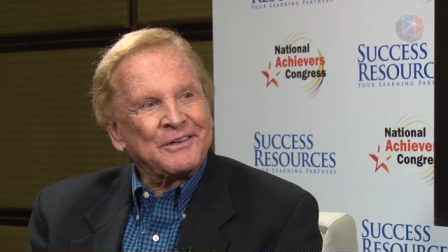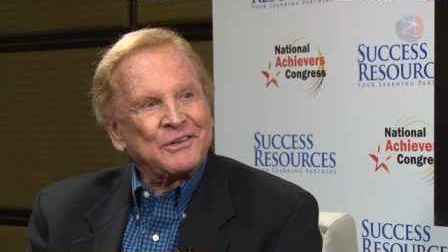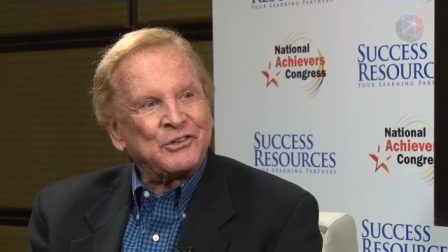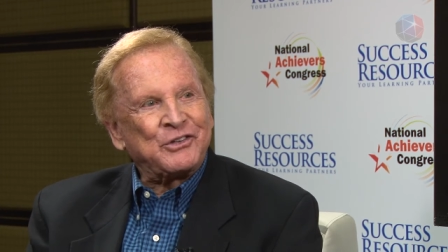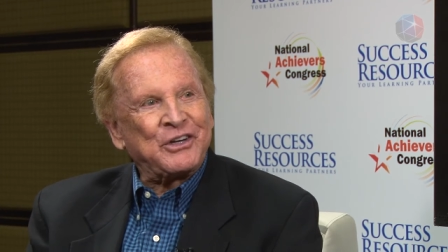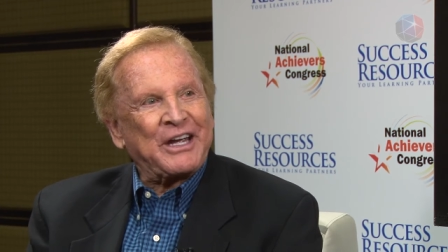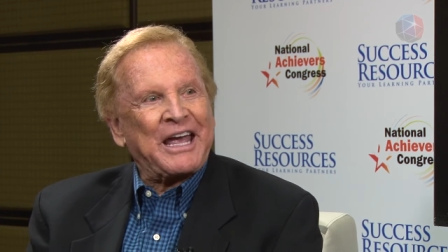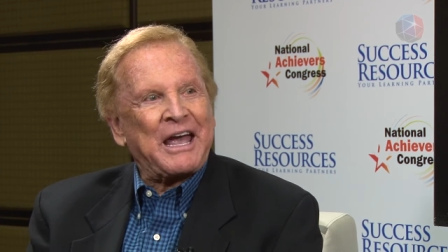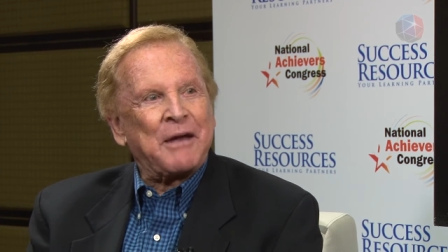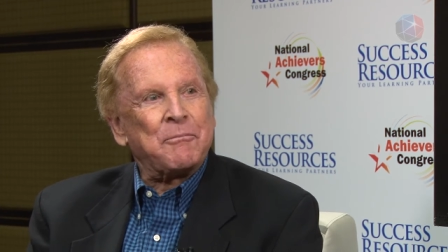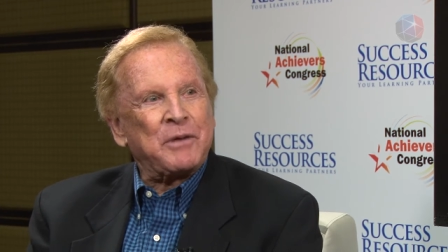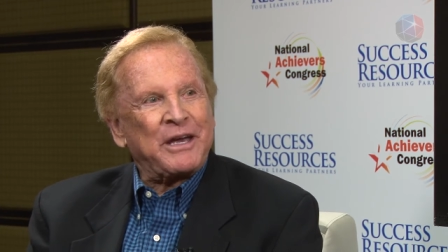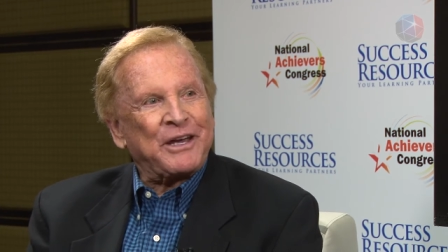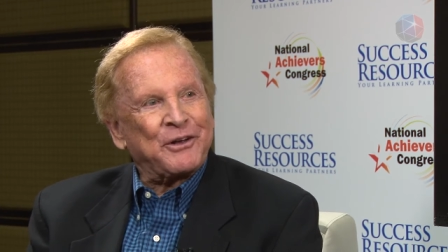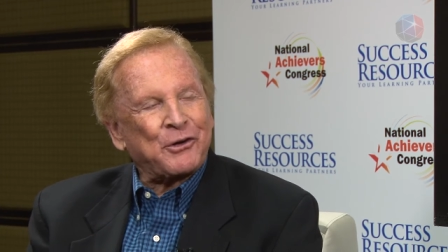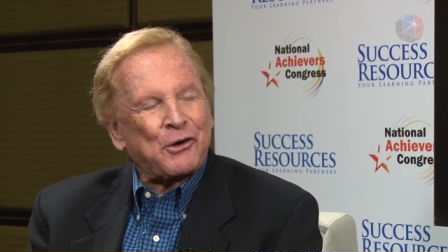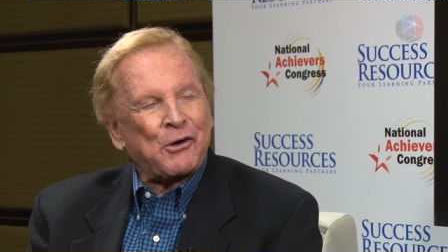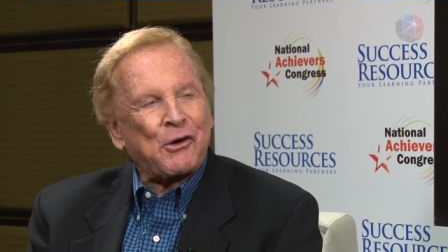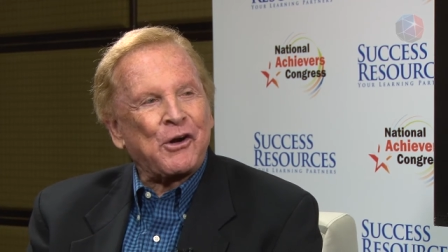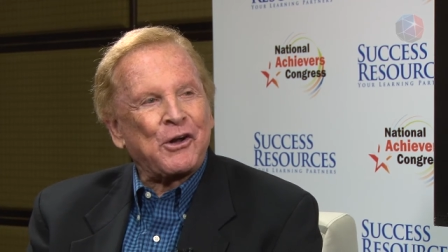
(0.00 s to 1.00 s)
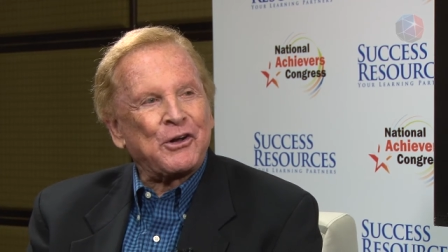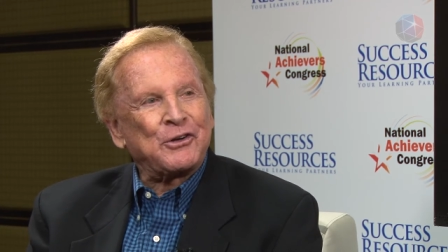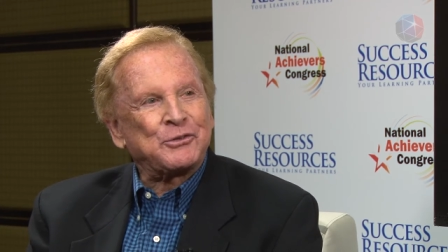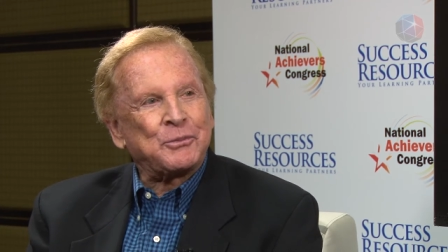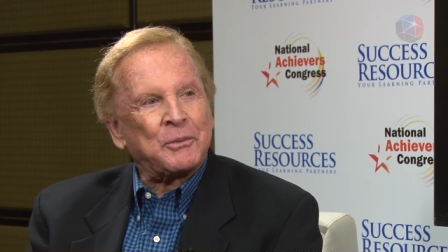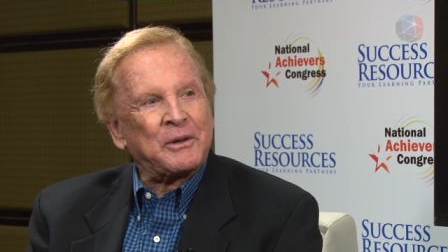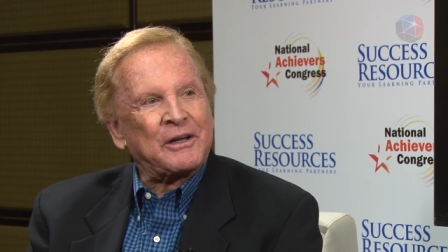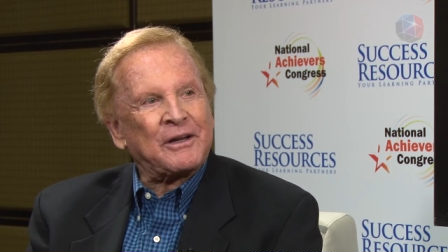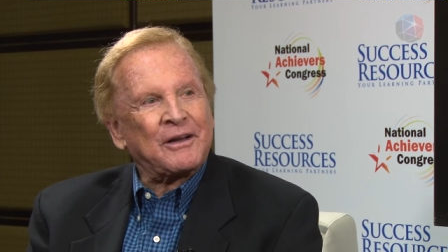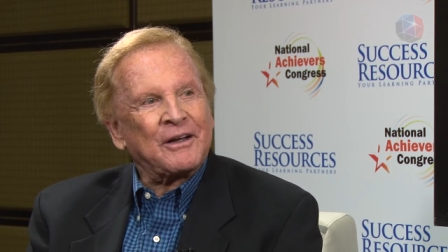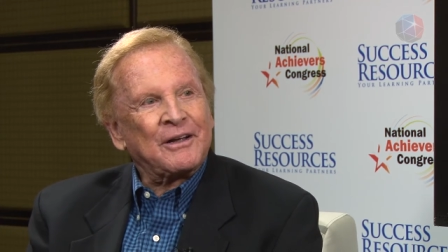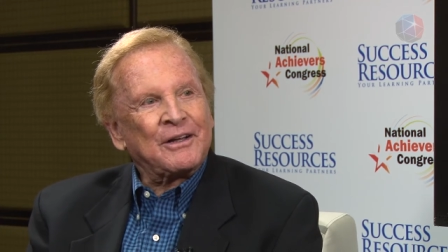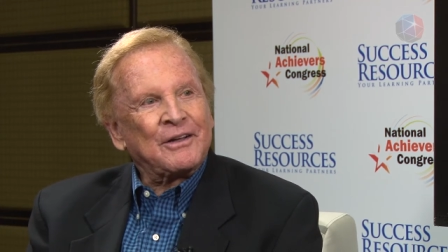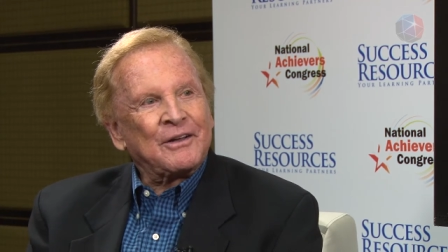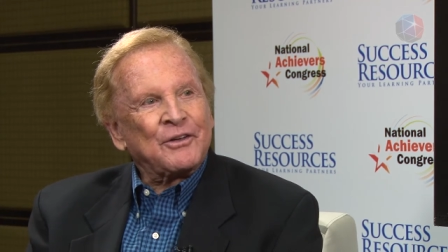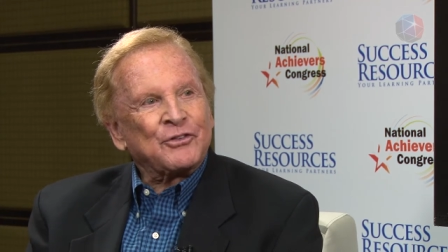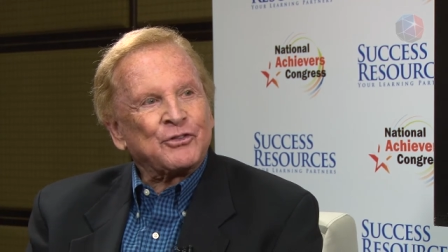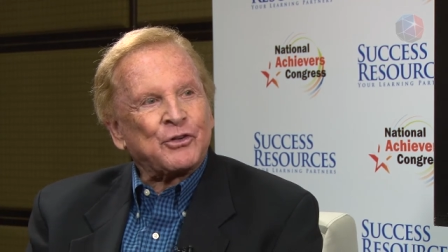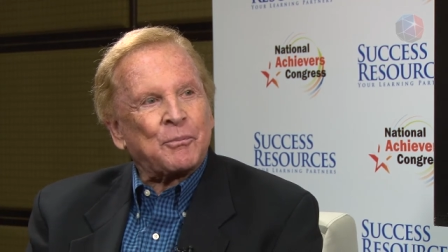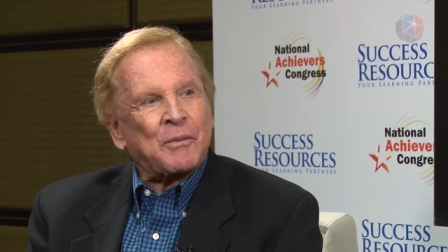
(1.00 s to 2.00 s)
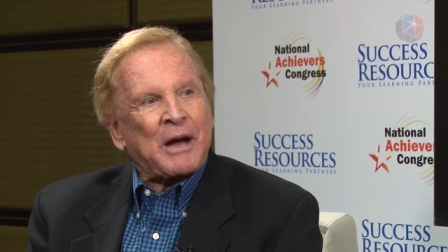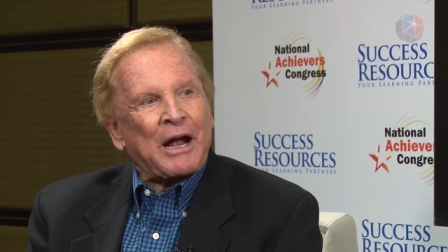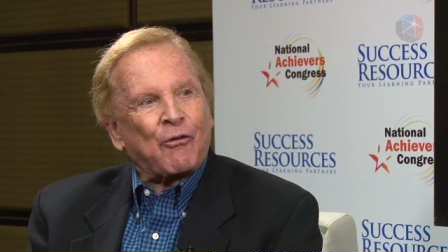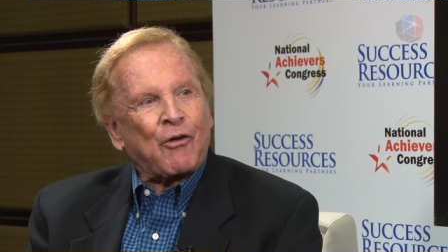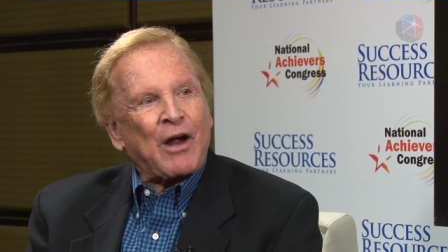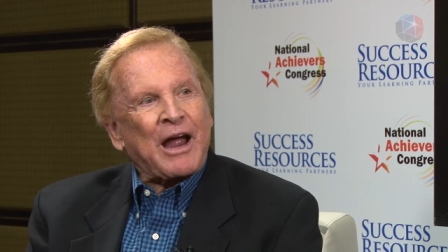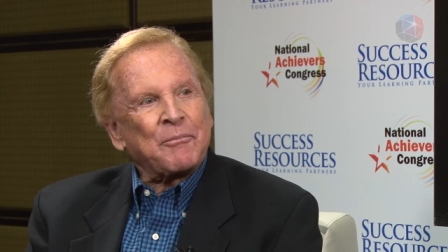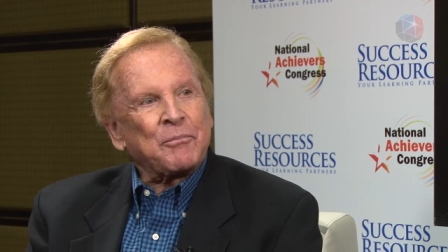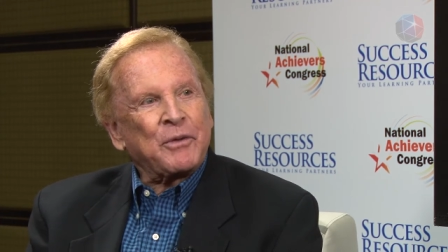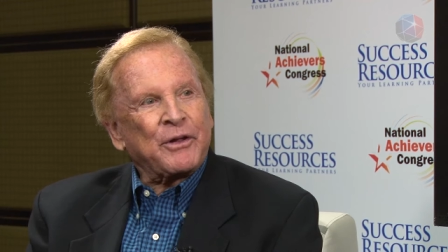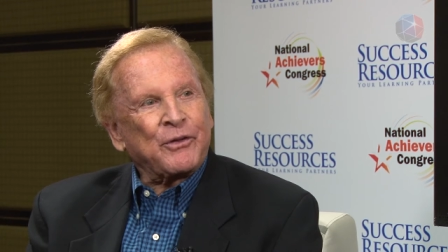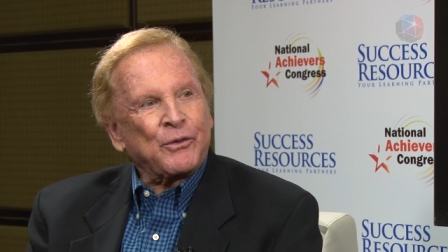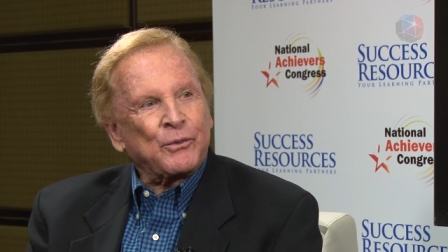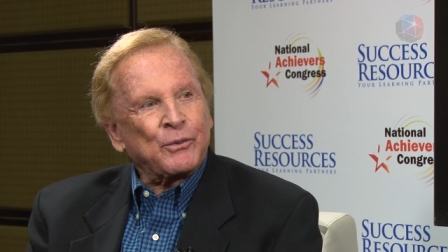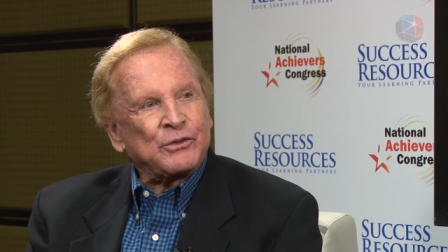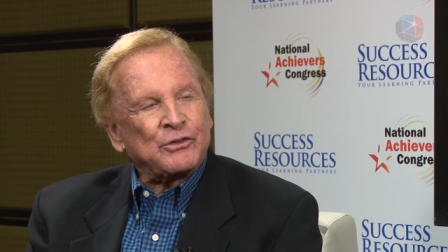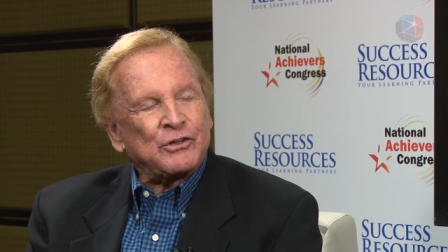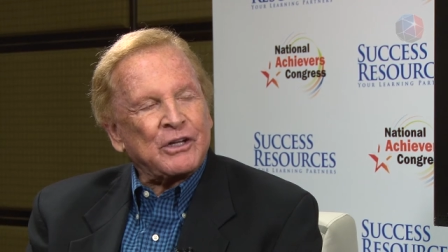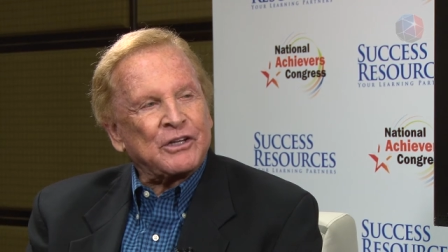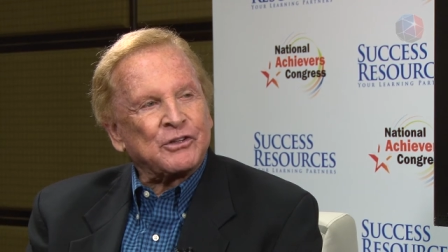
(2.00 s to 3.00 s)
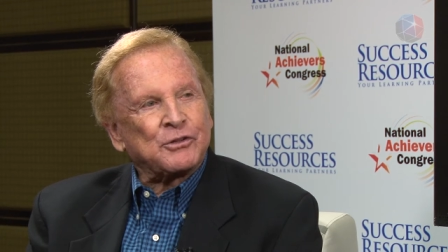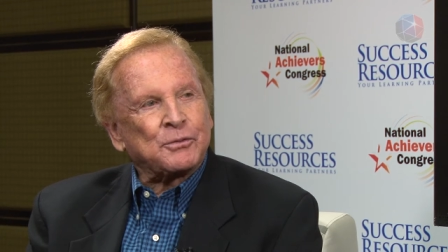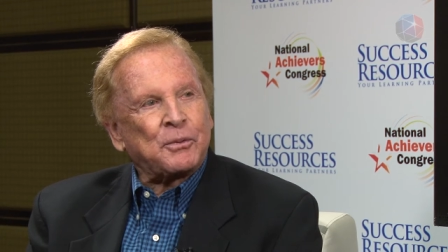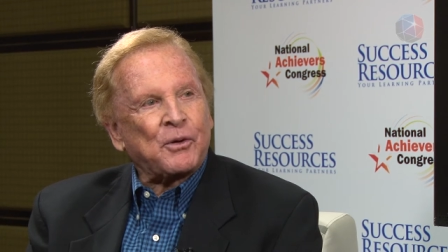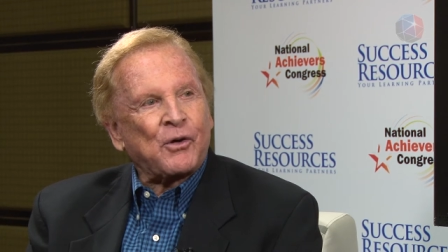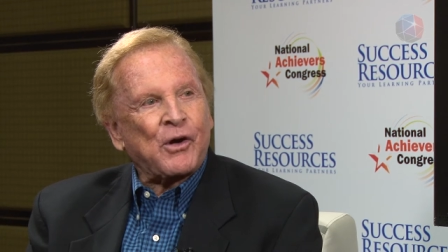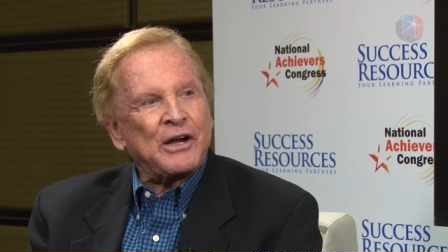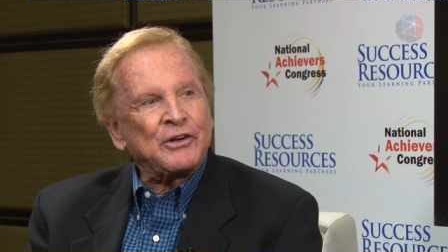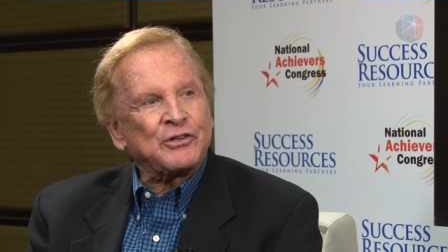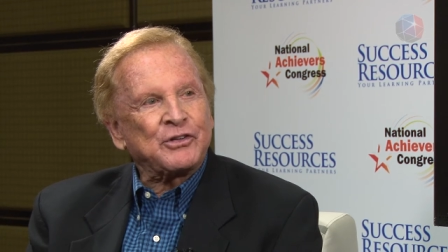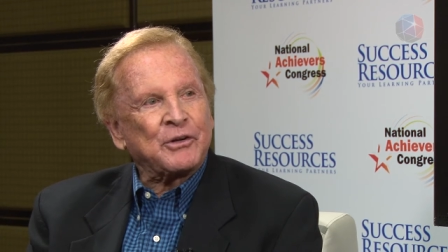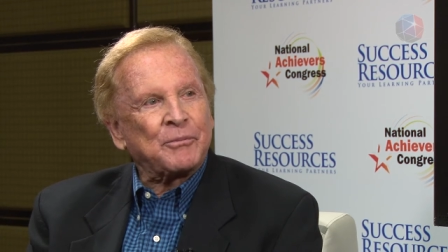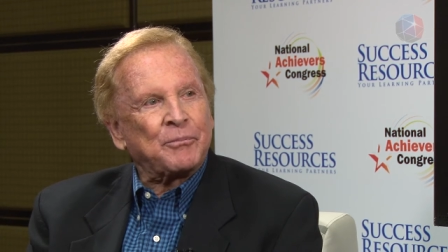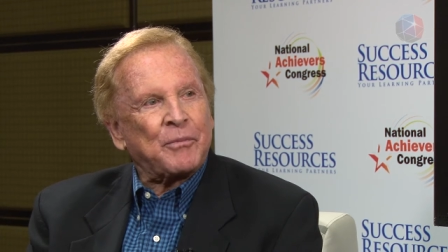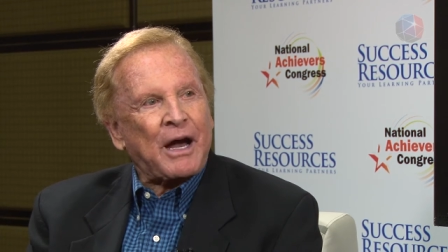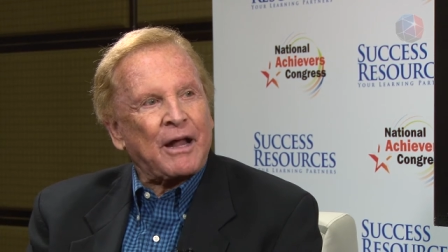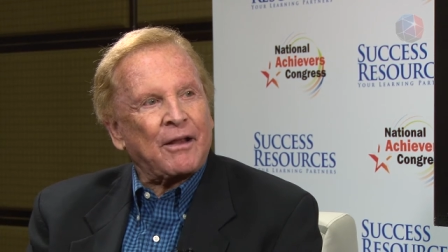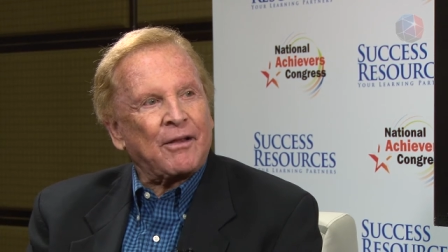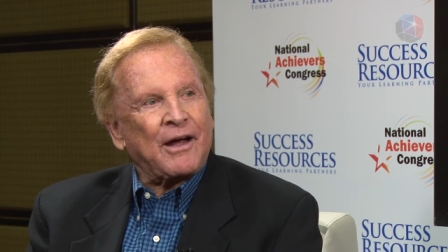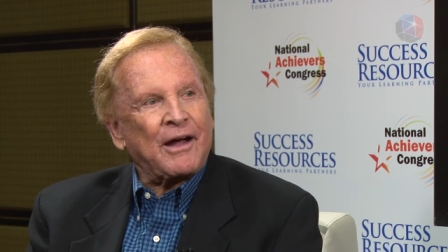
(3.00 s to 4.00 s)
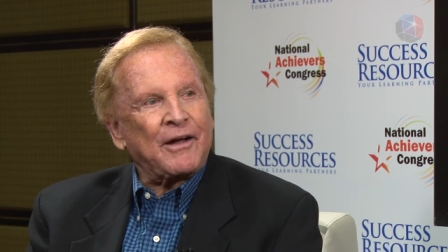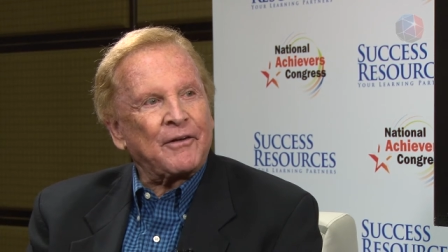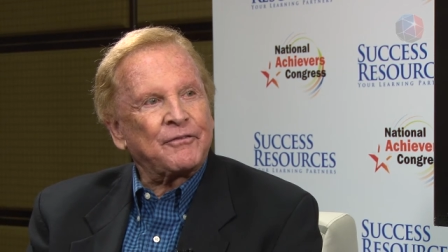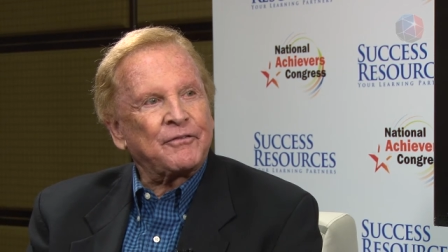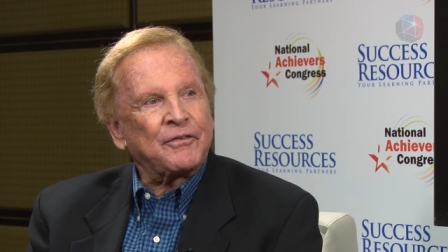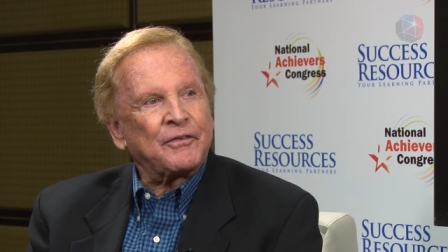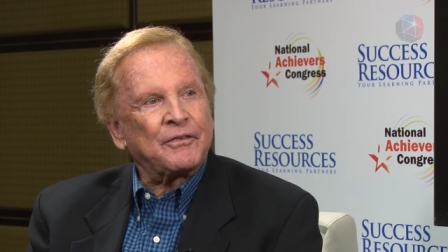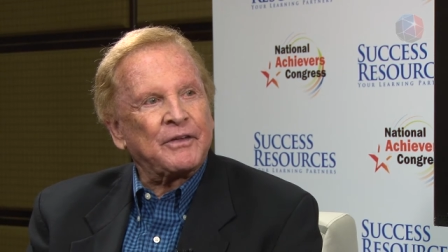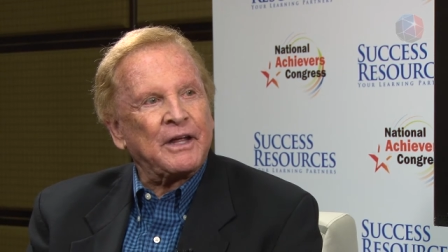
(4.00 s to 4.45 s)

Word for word: She gave me encouragement. So my grandmother was the inspiration in my life.